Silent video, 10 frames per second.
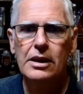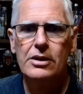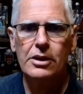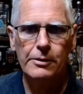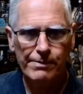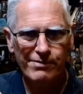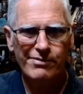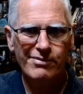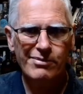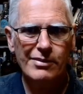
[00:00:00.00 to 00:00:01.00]
So
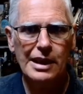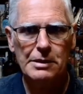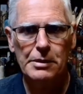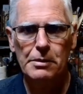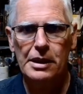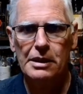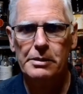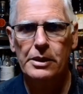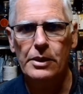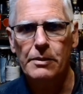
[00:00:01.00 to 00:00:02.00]
that's me being a
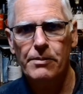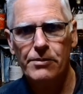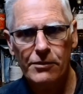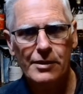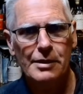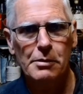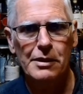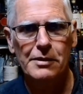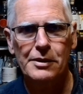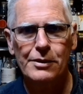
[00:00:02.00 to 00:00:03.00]
parent,
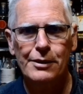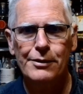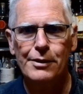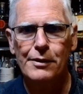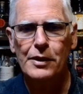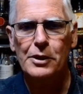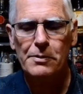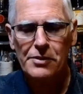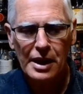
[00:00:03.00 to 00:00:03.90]
middle of a review.